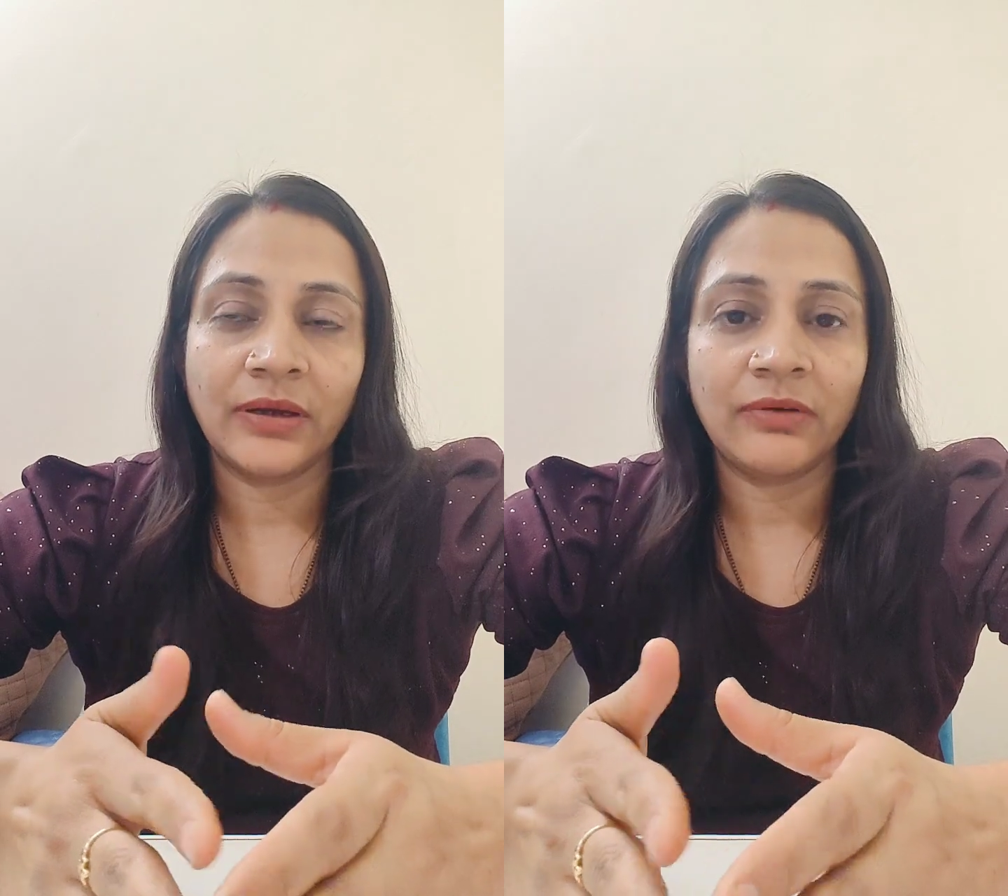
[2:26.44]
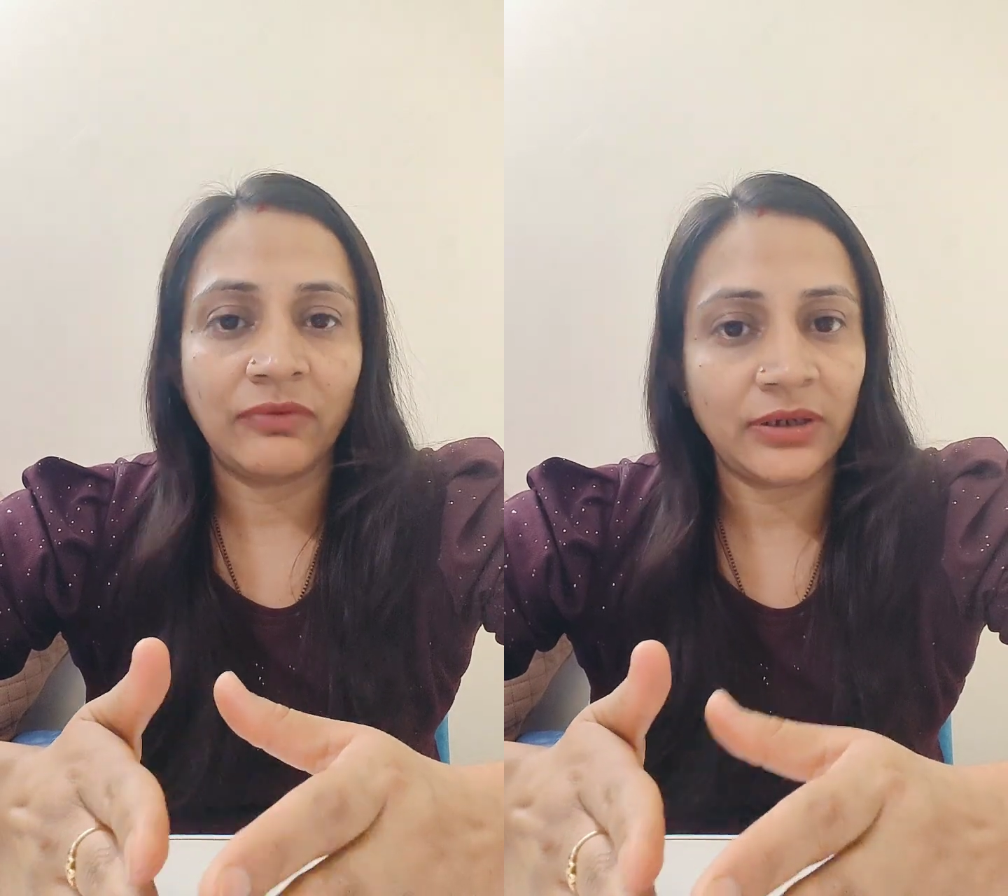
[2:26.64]

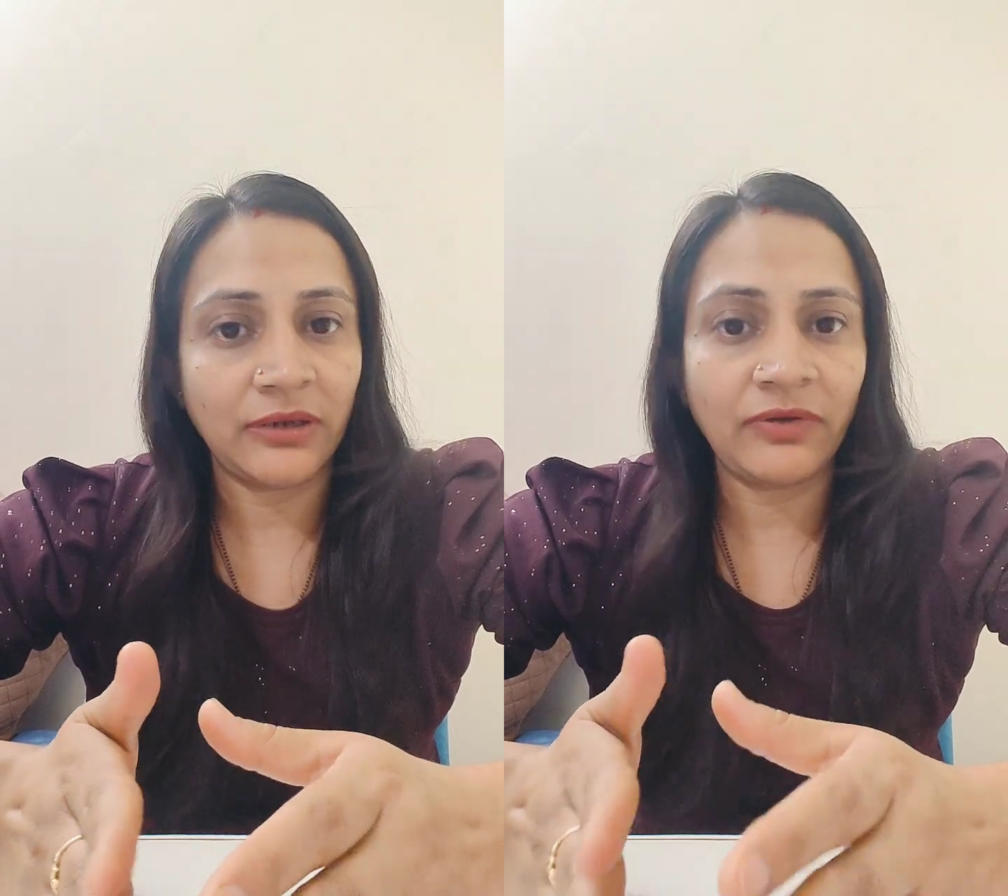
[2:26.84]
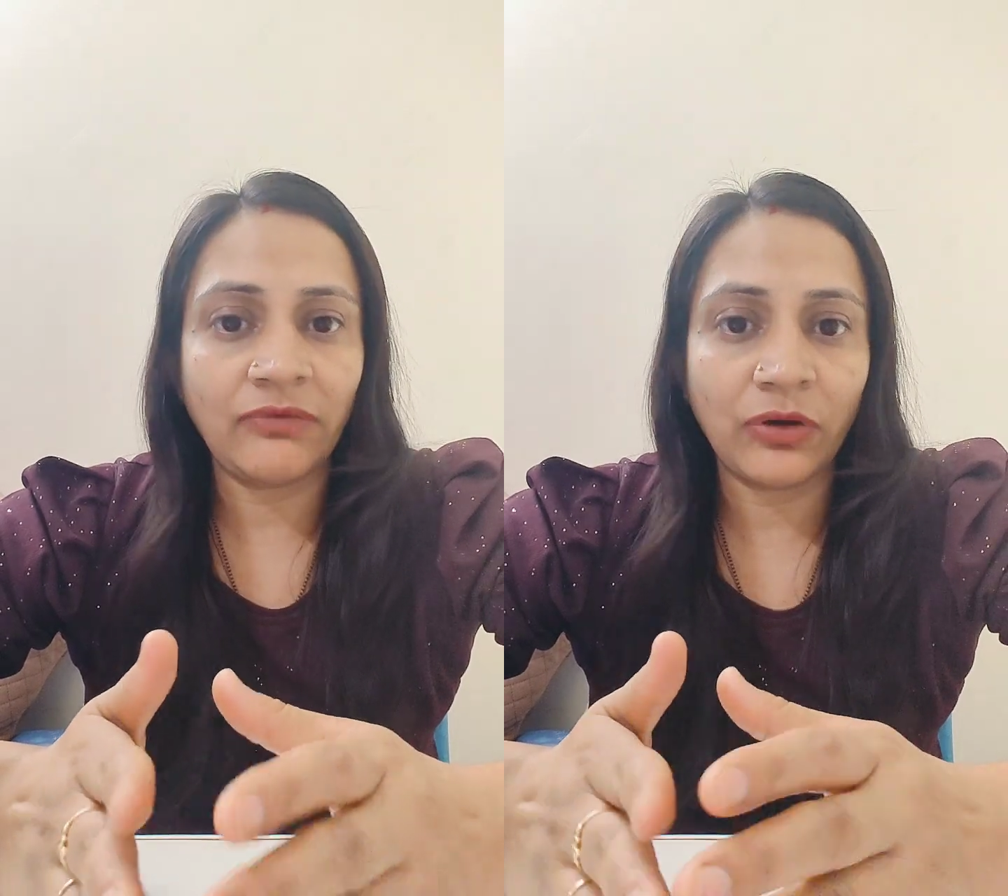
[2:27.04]

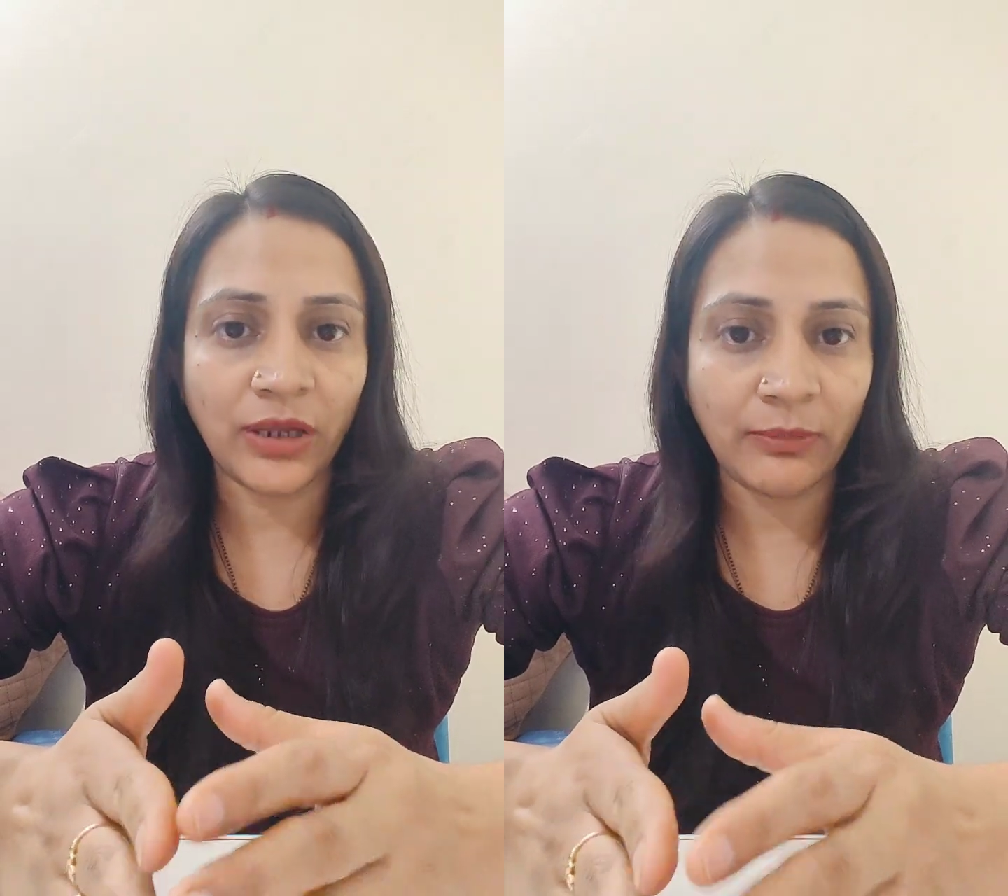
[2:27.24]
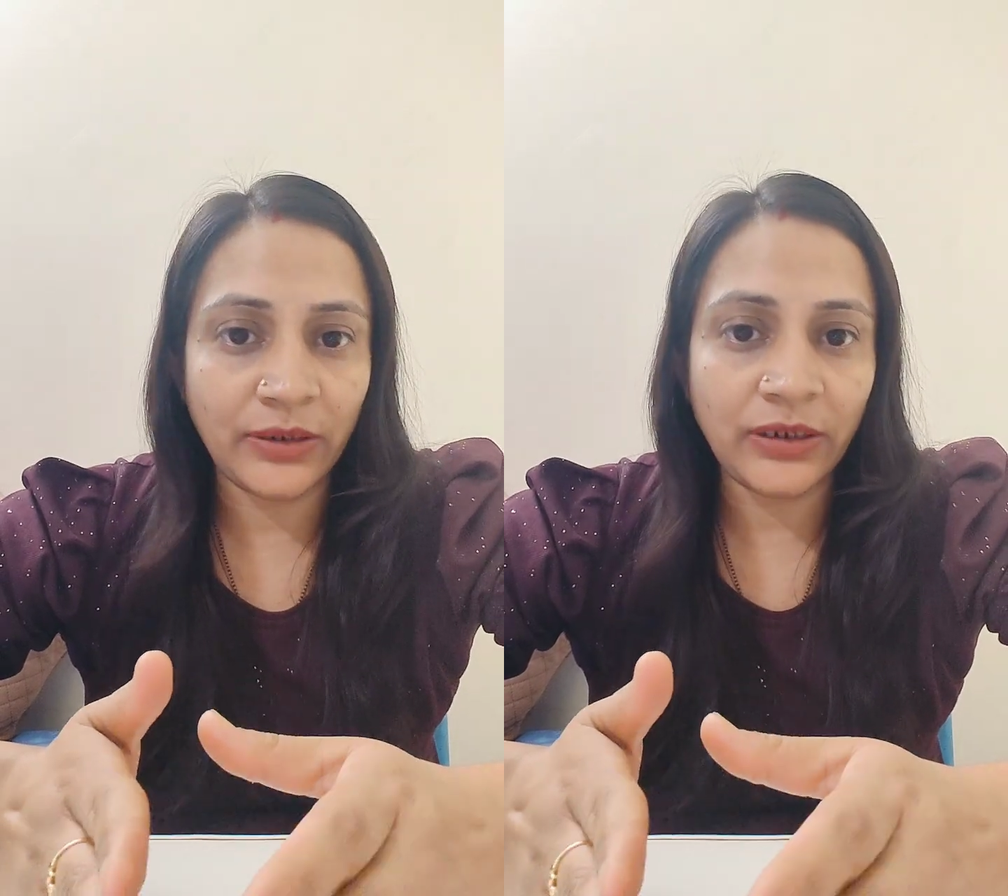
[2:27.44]
Whatever
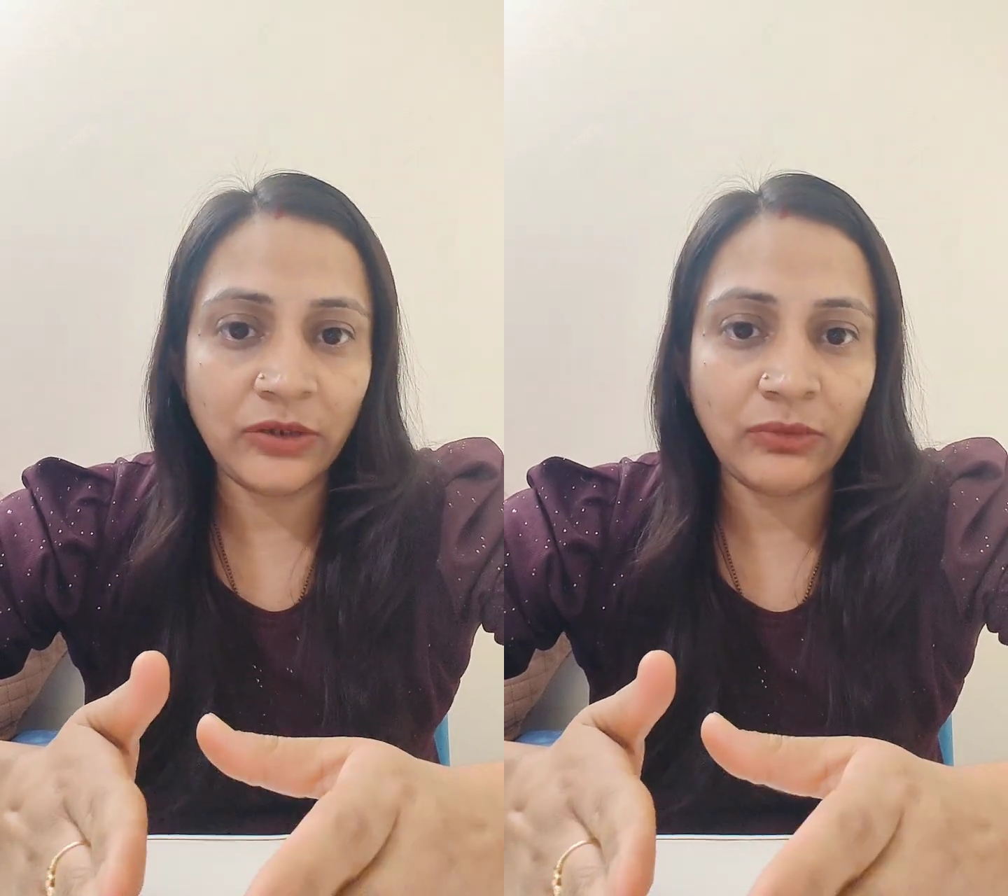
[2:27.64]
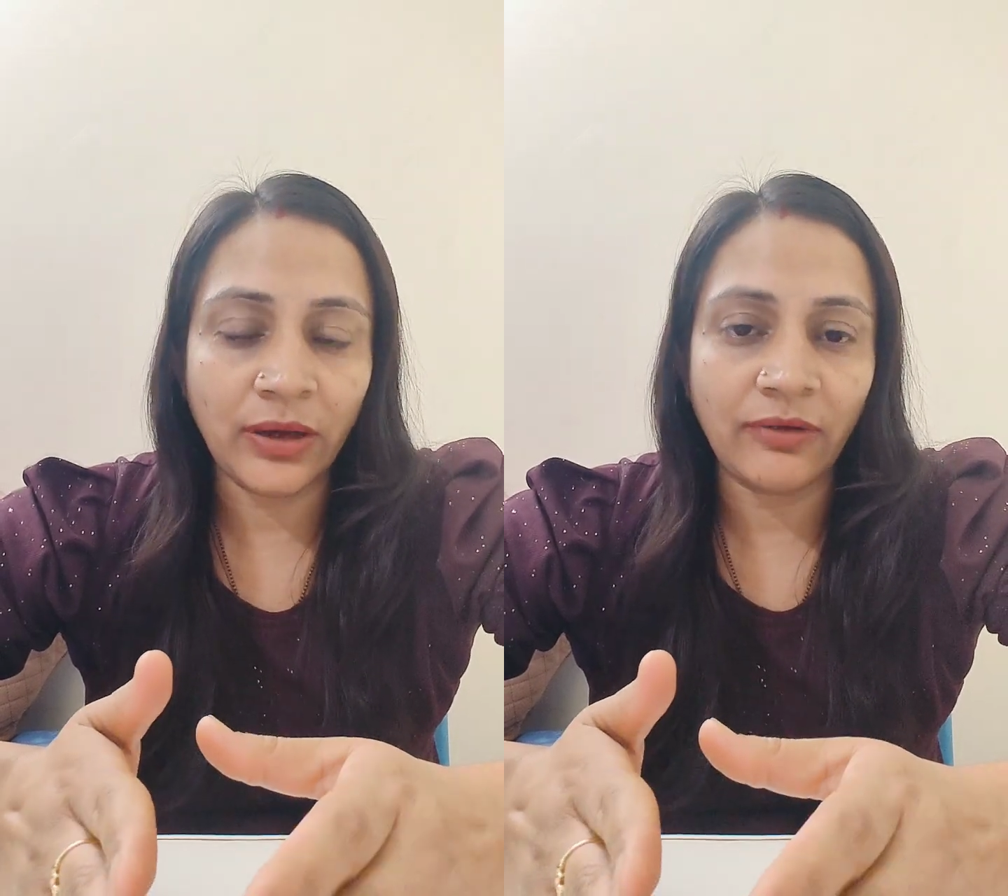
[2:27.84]
vocabulary
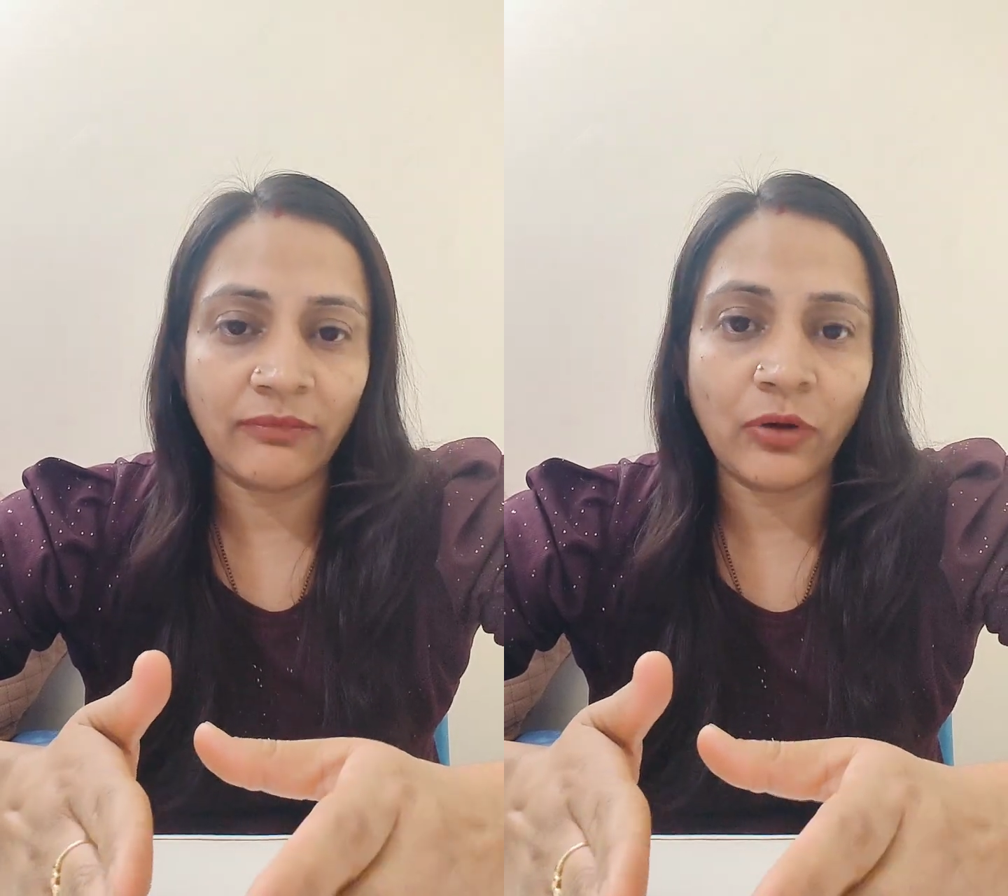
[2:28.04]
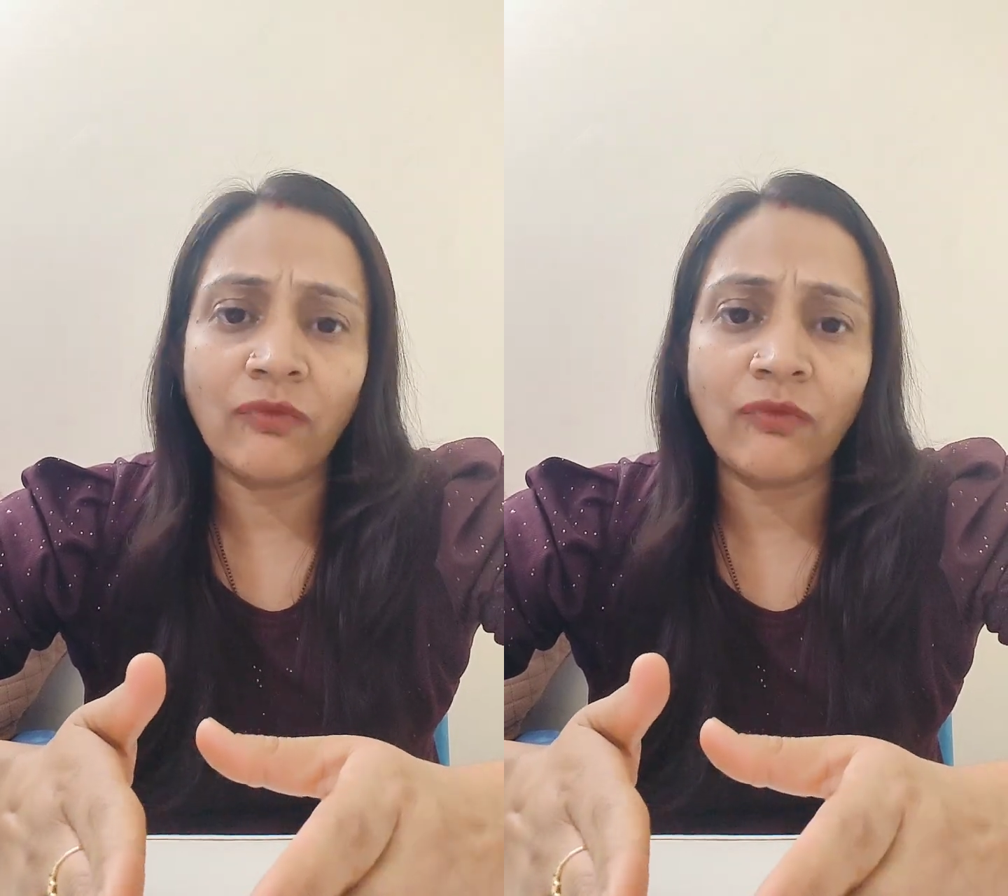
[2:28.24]
you have,